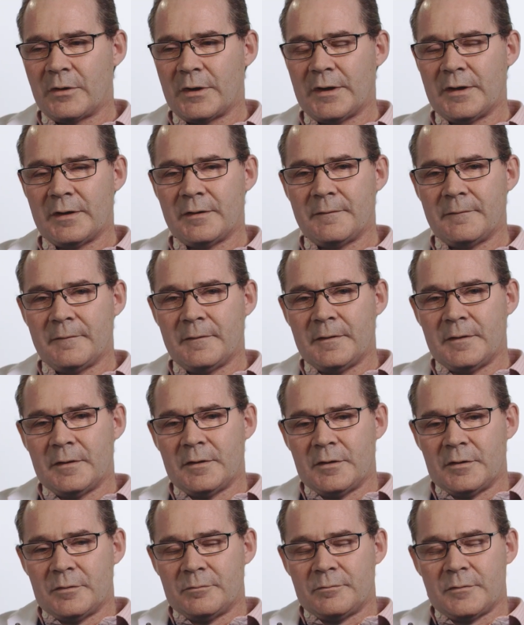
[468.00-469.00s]
Prix.
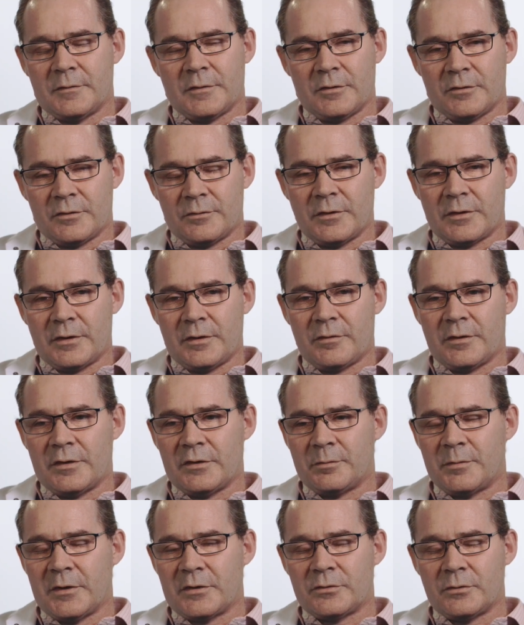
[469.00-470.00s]
It's very,
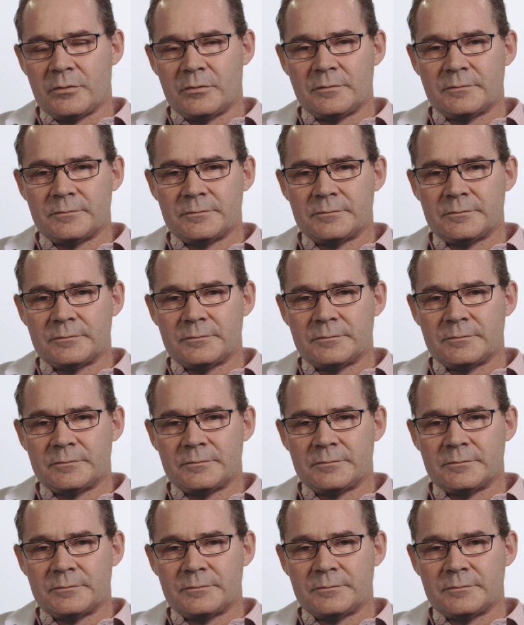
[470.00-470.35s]
very special.